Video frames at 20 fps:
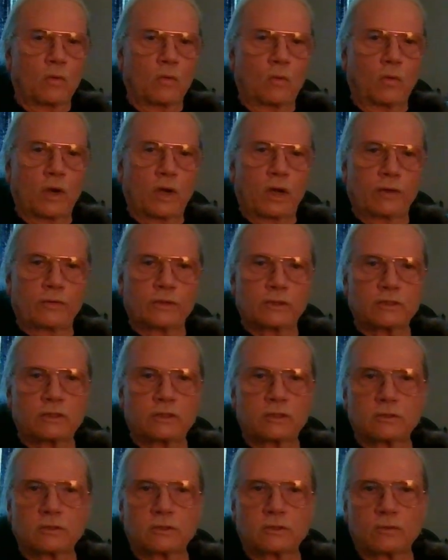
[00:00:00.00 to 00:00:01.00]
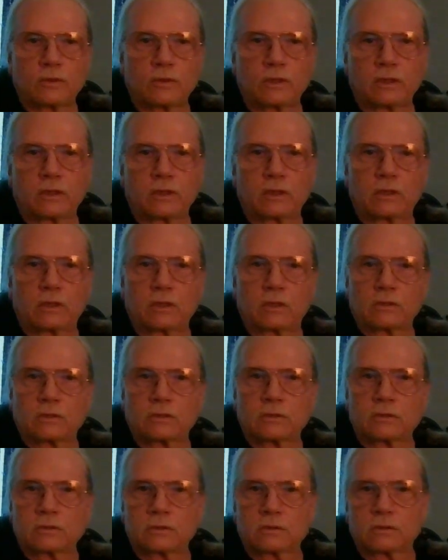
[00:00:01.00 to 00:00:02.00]
Well, this history
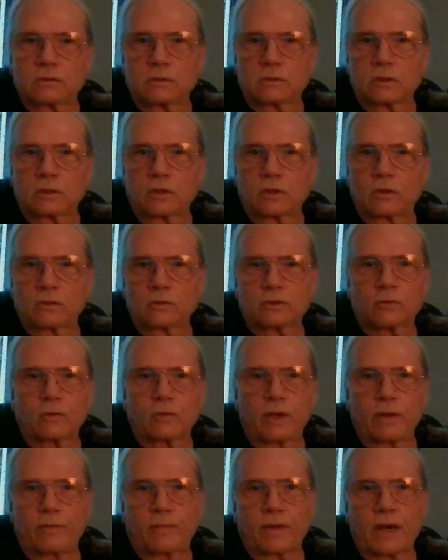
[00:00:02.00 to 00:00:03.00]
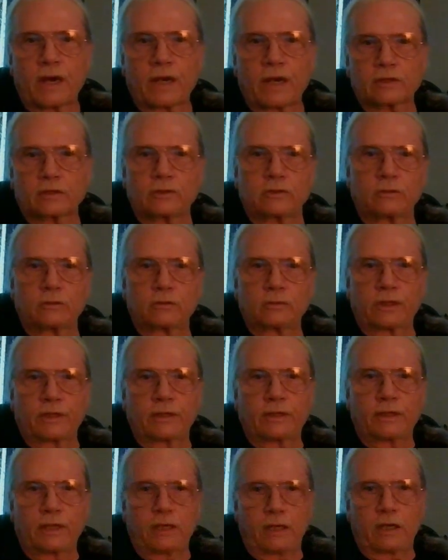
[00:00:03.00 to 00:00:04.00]
is, goes way back to,
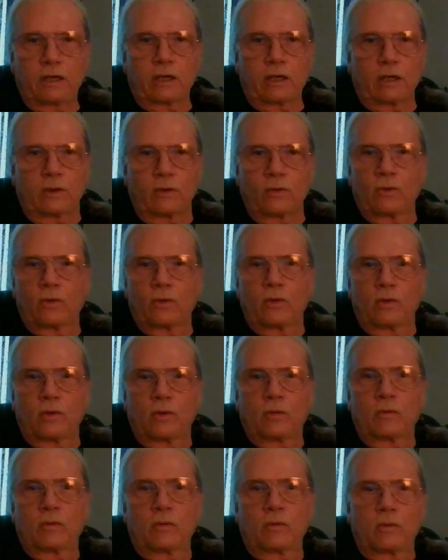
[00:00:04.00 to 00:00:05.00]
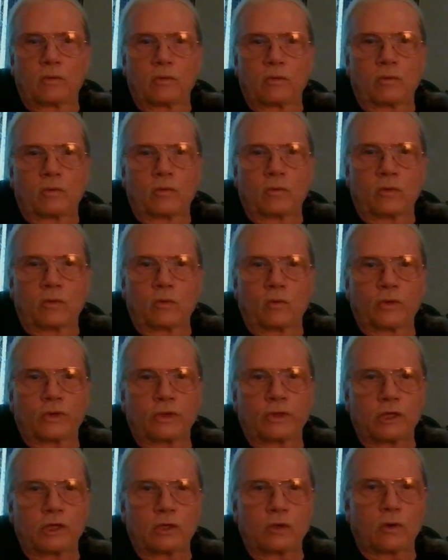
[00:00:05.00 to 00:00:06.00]
again, when
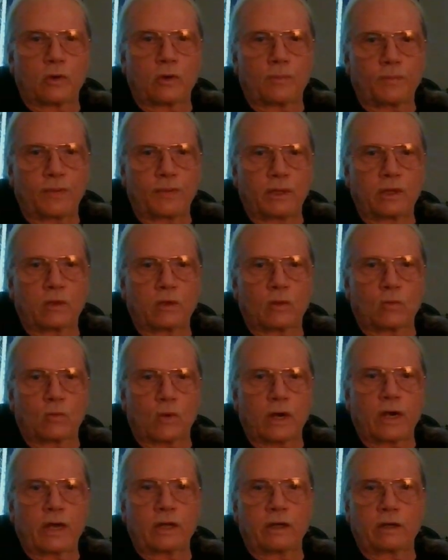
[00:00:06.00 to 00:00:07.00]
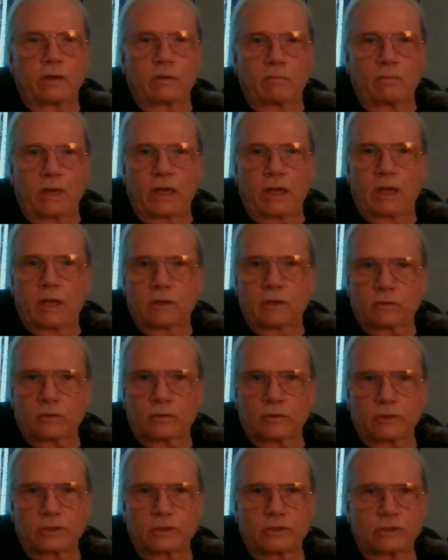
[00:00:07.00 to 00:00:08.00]
the European white man,
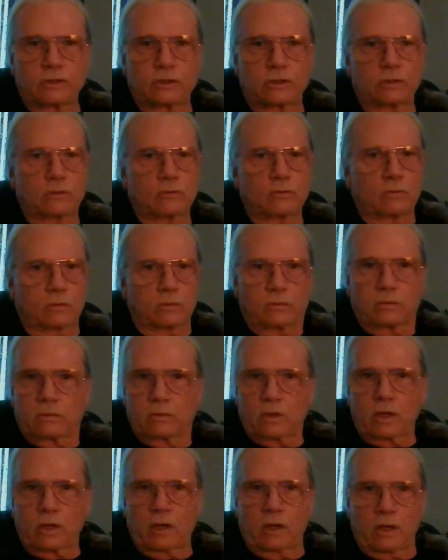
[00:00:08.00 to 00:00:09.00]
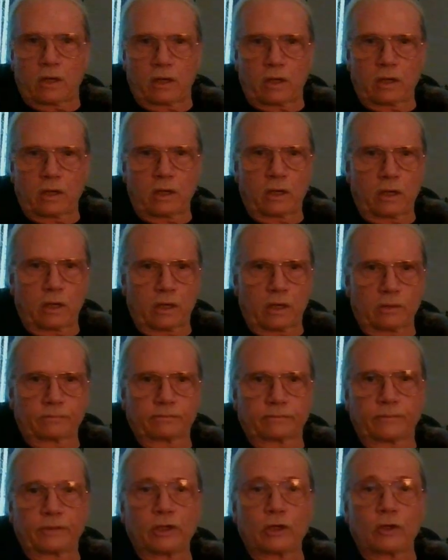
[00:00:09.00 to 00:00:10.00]
Christian uh,
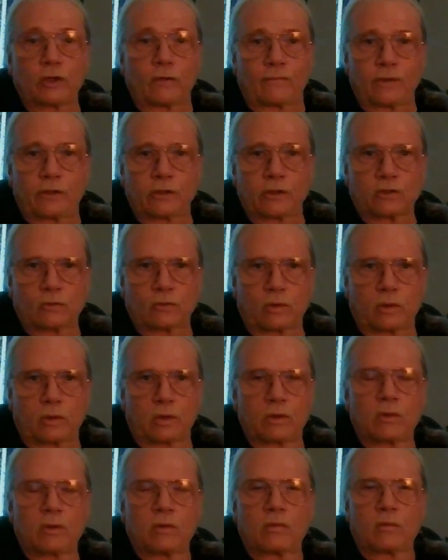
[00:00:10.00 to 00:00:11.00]
individual